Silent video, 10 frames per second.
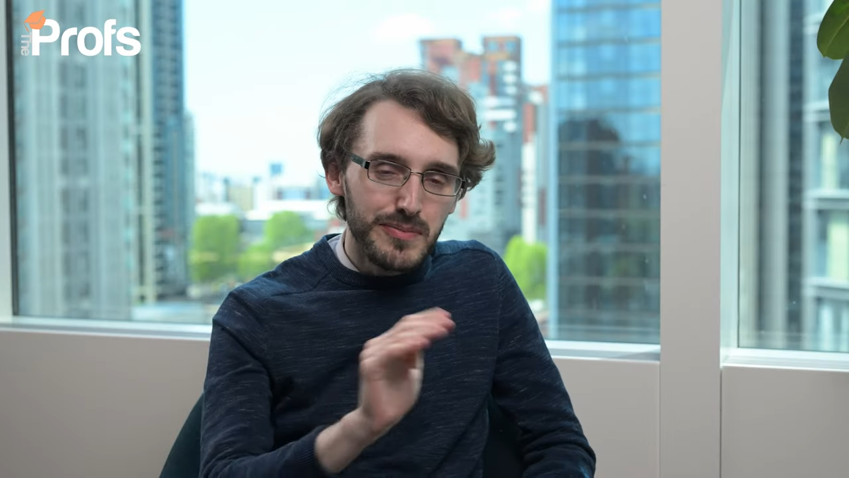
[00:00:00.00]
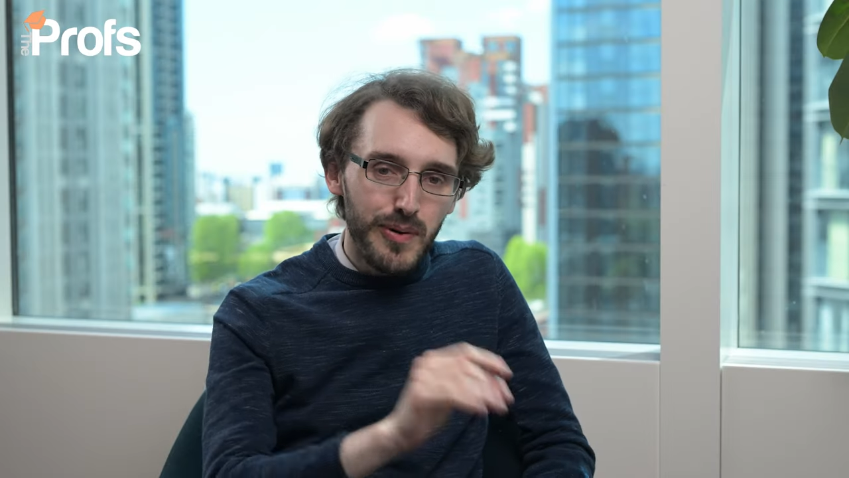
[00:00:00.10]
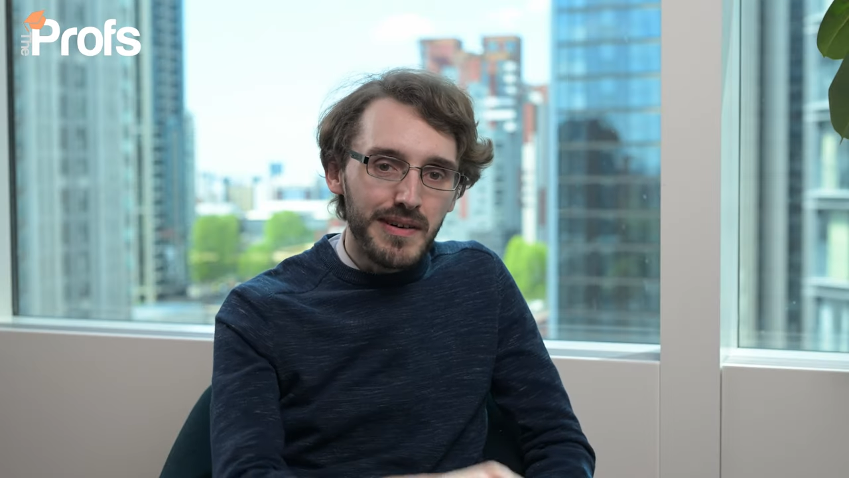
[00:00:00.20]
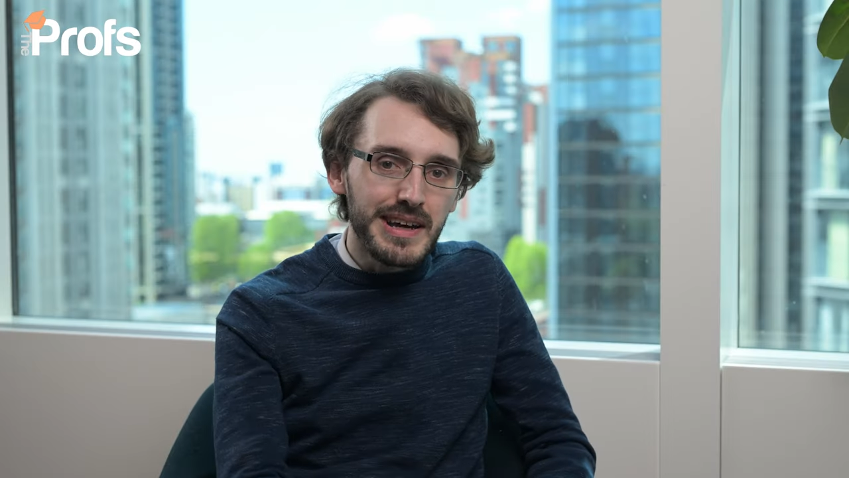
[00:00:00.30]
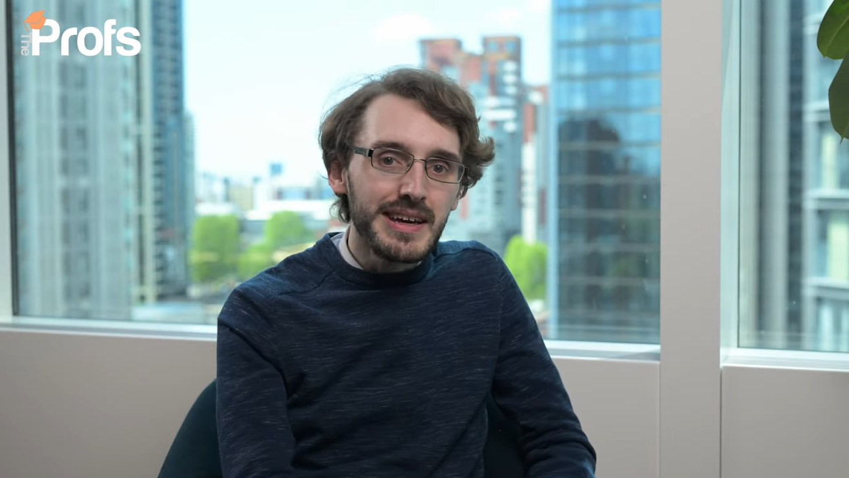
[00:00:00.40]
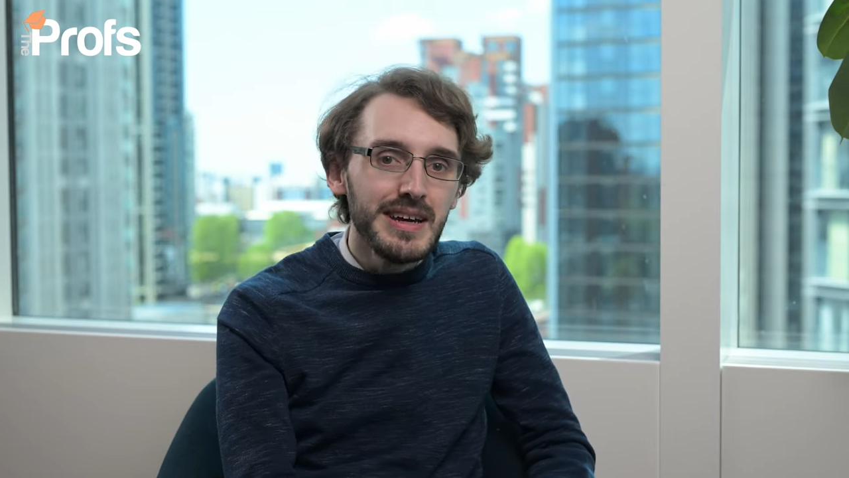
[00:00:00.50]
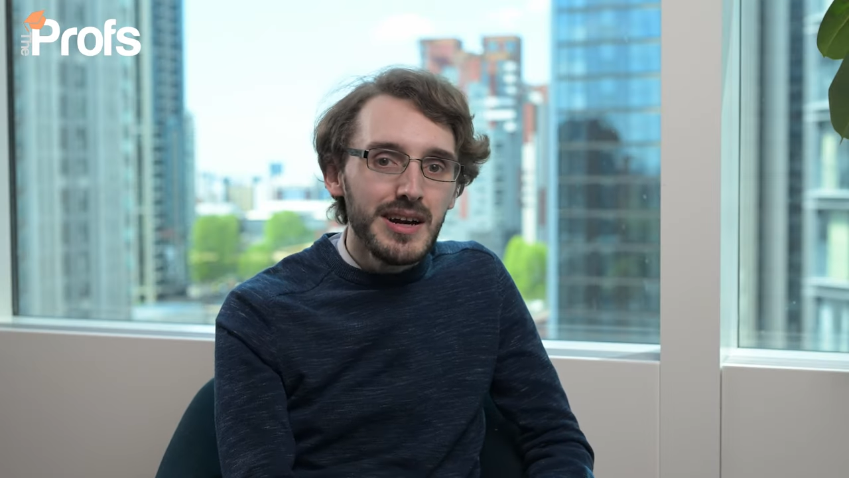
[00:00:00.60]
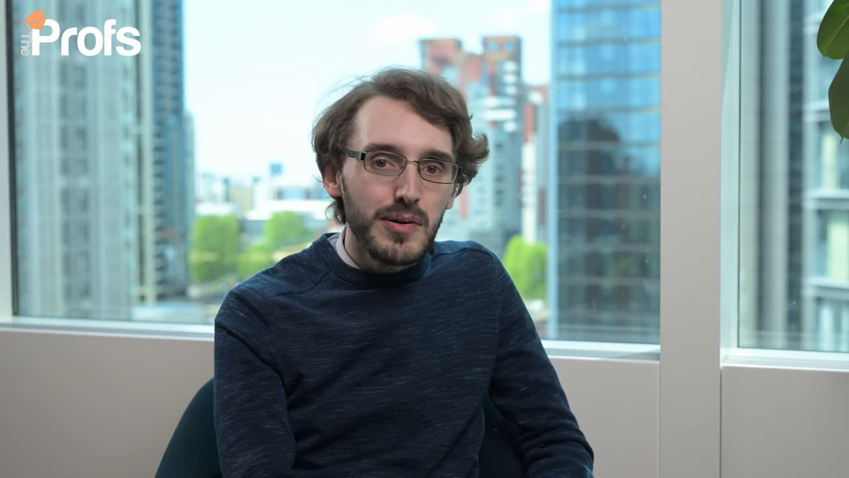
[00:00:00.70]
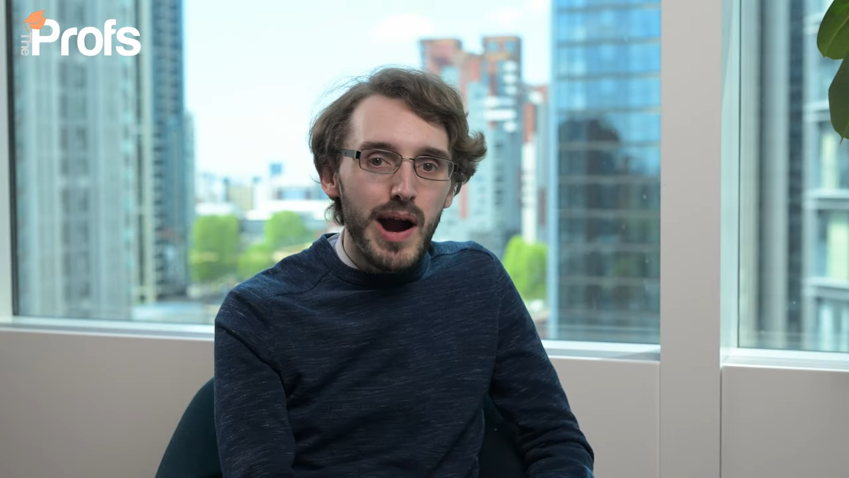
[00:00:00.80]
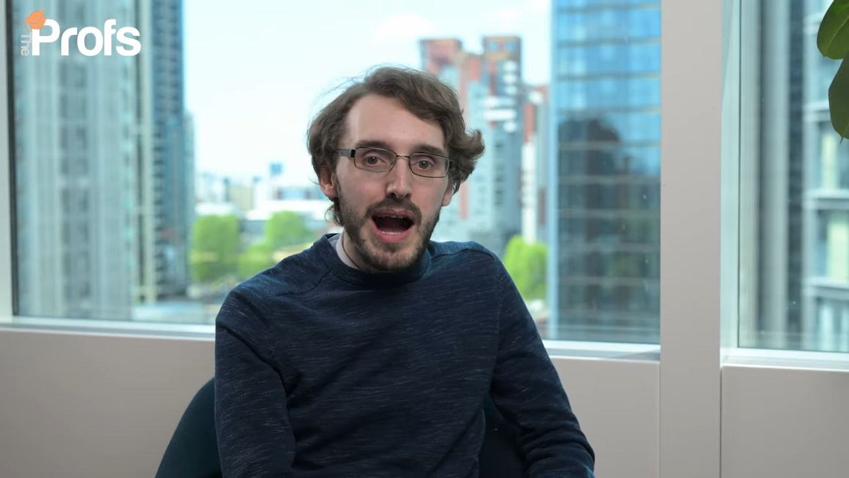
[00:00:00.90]
of Warwick,
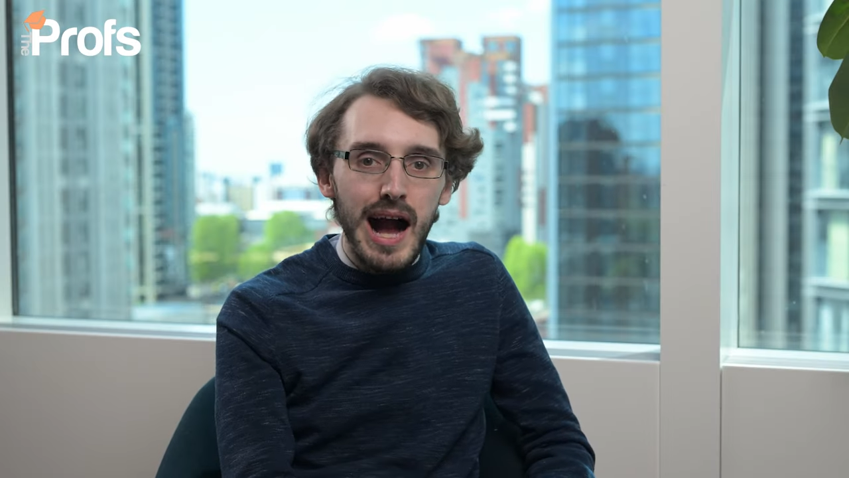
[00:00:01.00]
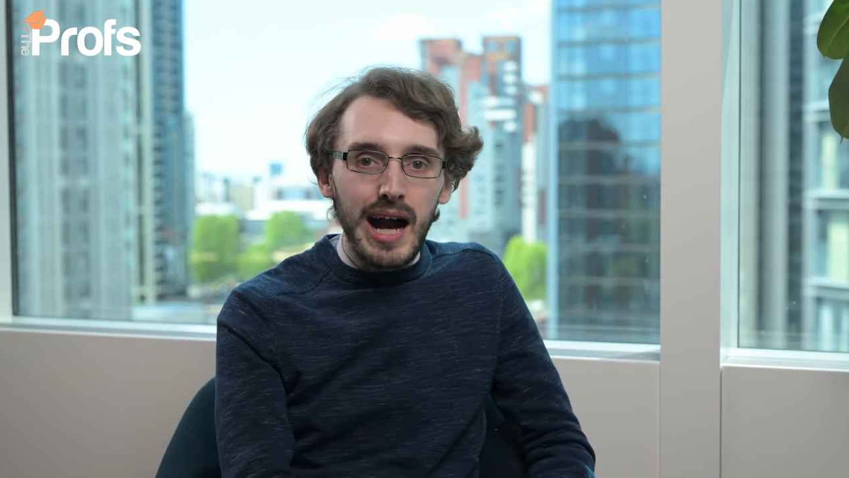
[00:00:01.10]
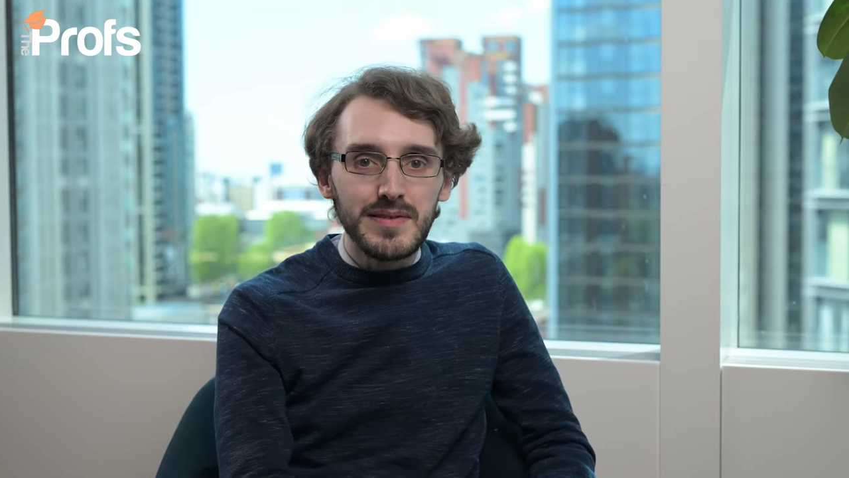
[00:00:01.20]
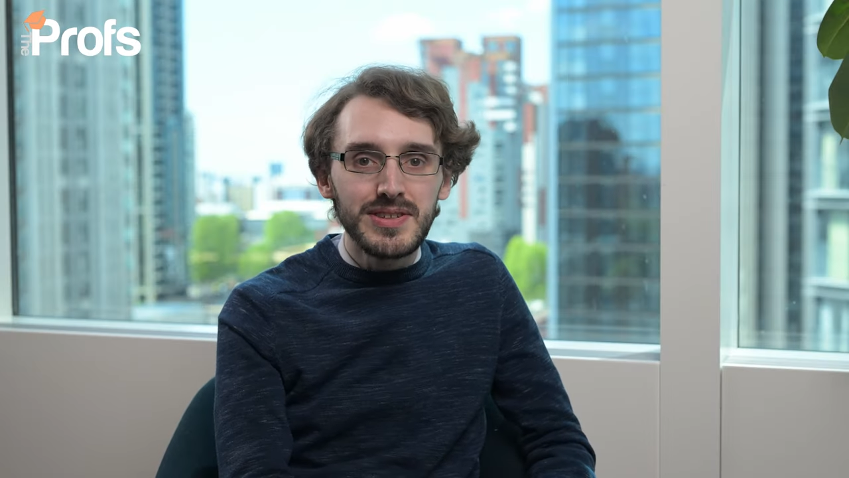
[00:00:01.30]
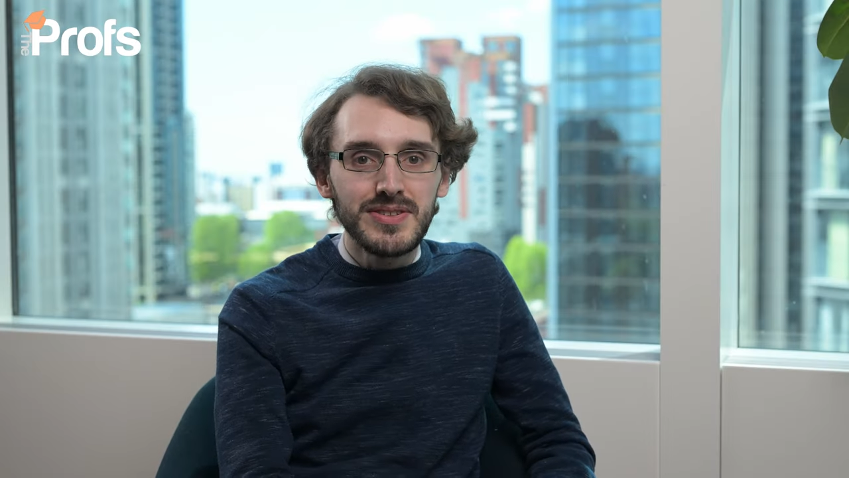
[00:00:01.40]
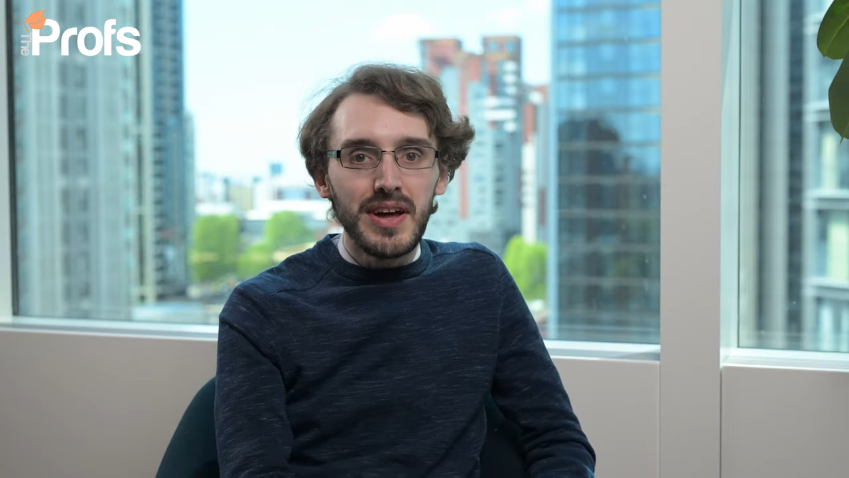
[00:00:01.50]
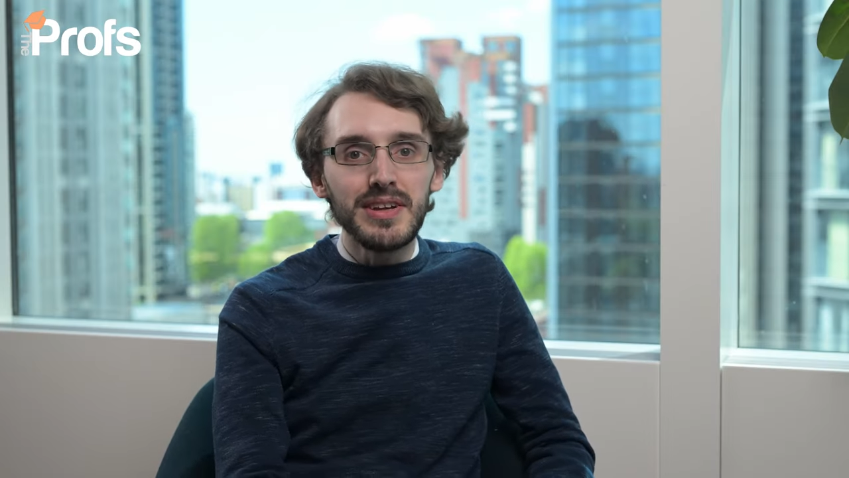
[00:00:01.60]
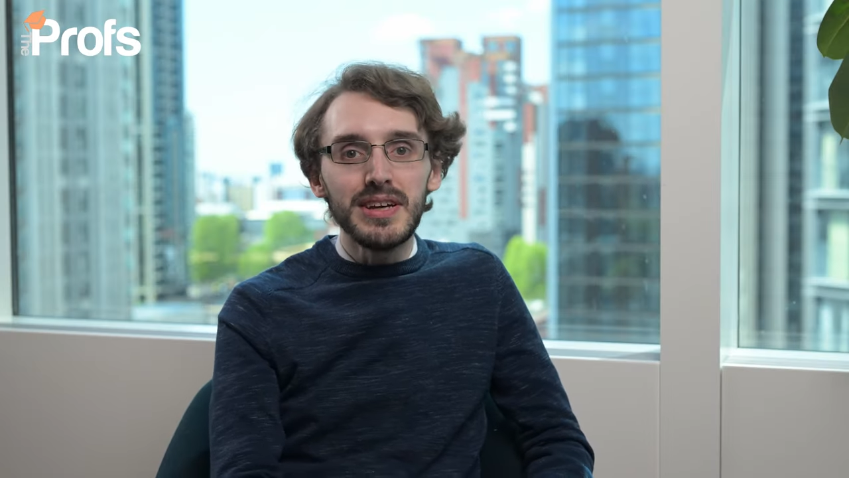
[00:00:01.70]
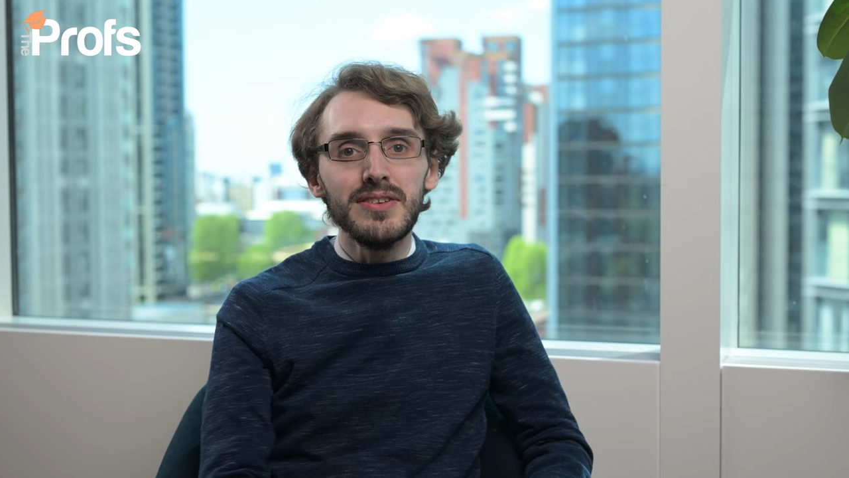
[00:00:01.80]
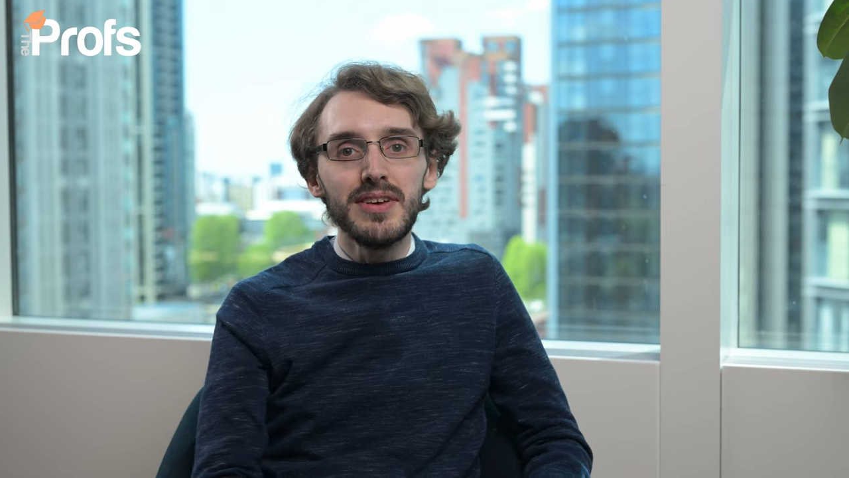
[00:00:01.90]
where I've
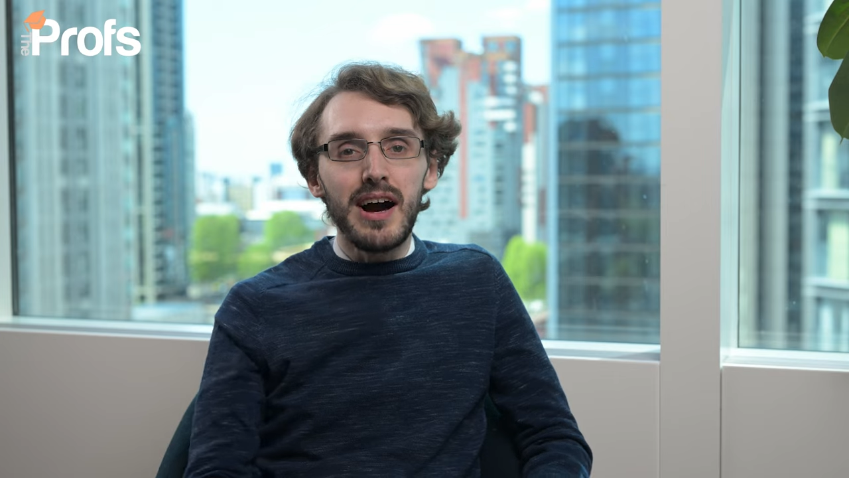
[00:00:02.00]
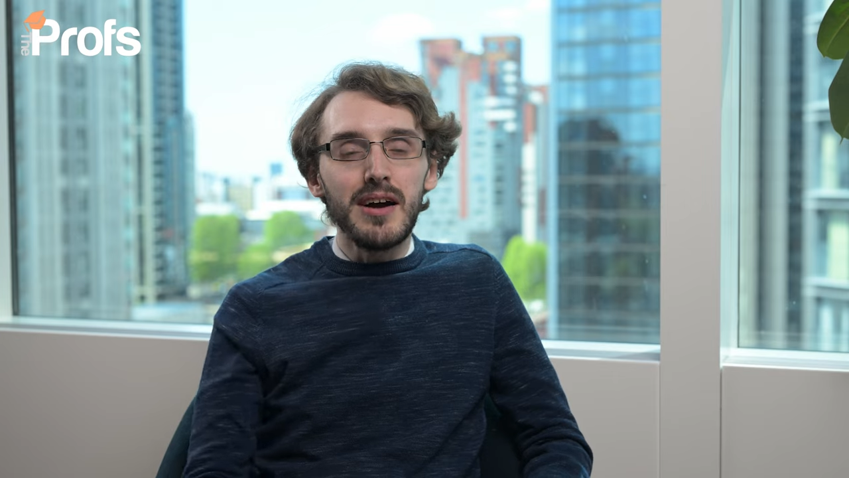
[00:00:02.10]
studied